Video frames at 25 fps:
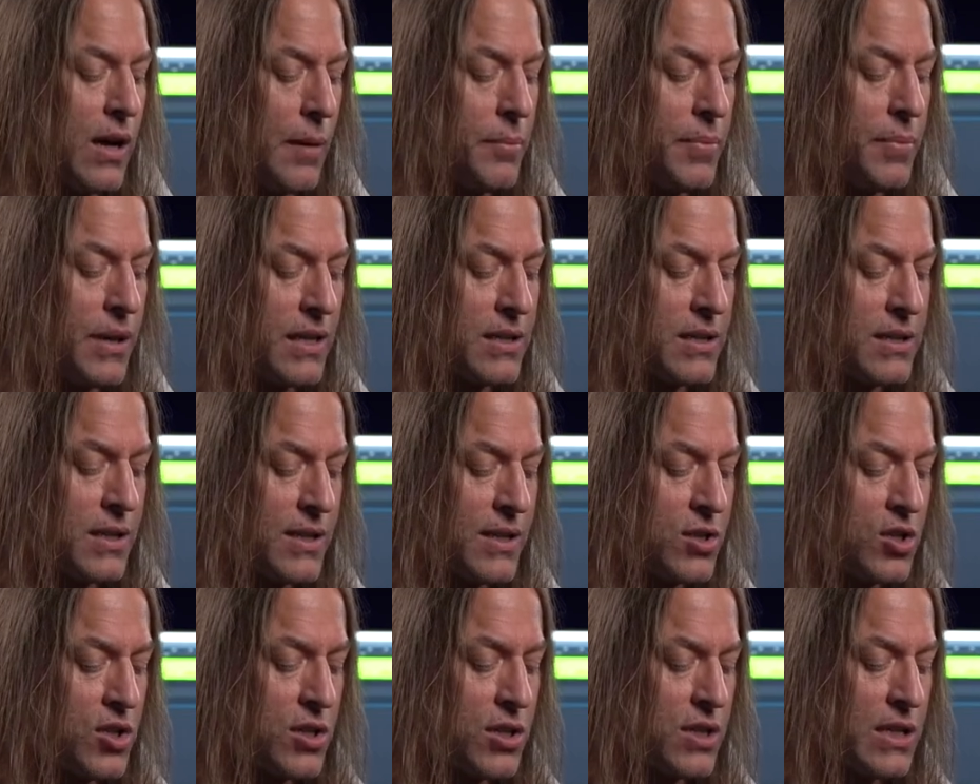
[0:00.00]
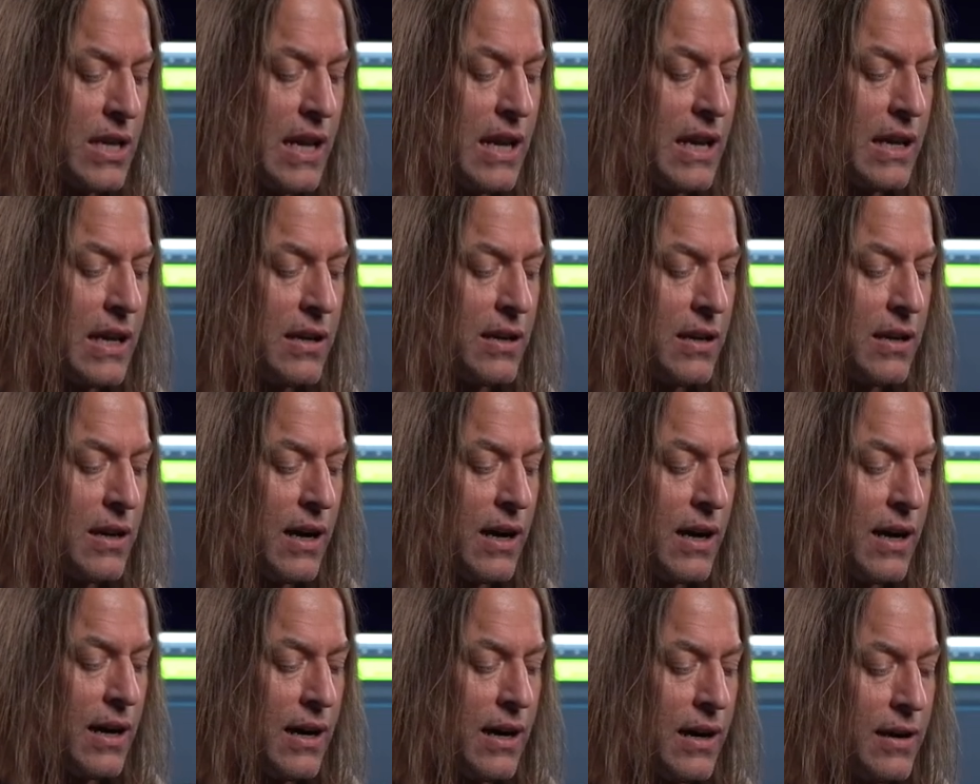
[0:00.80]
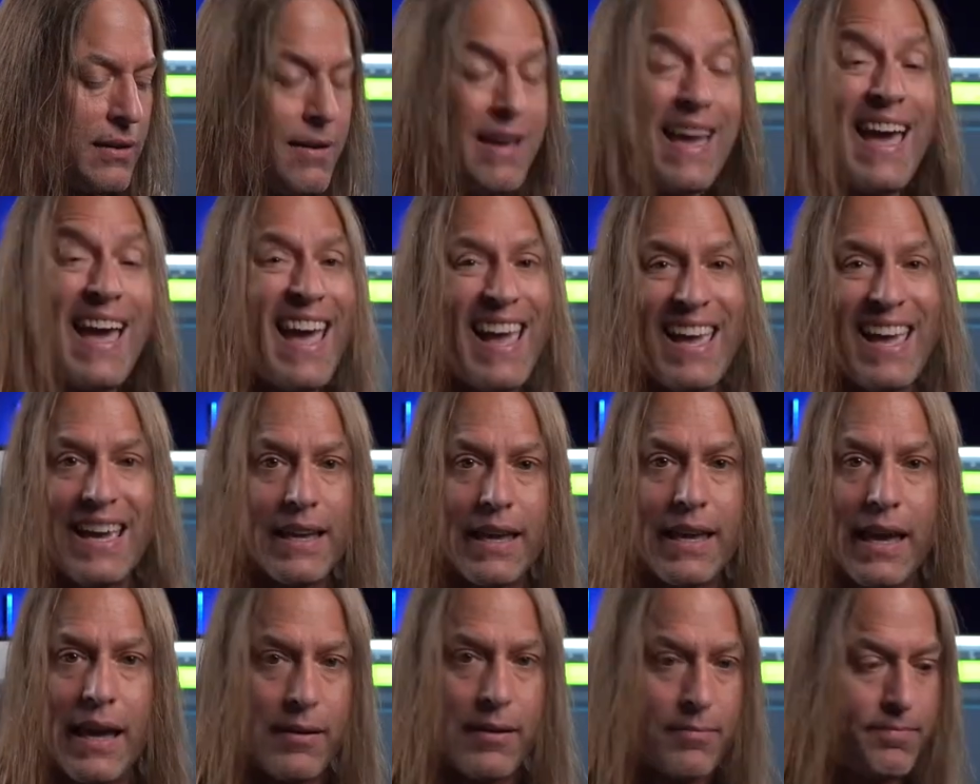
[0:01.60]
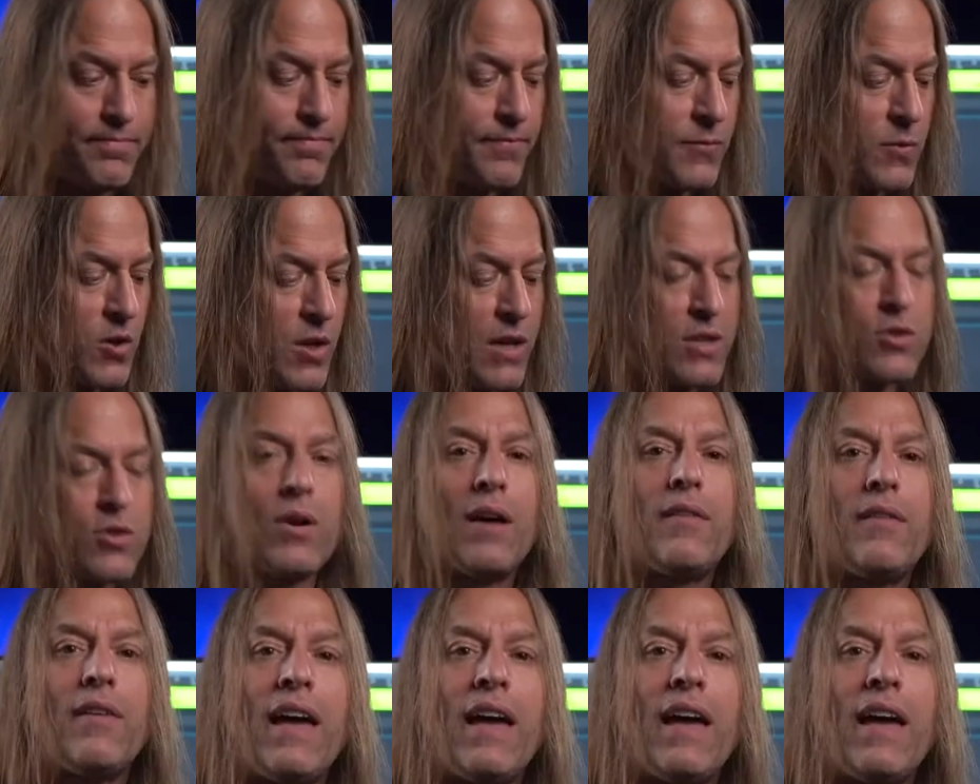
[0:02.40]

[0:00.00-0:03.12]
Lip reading: comping is, let's just take A again. Okay, so I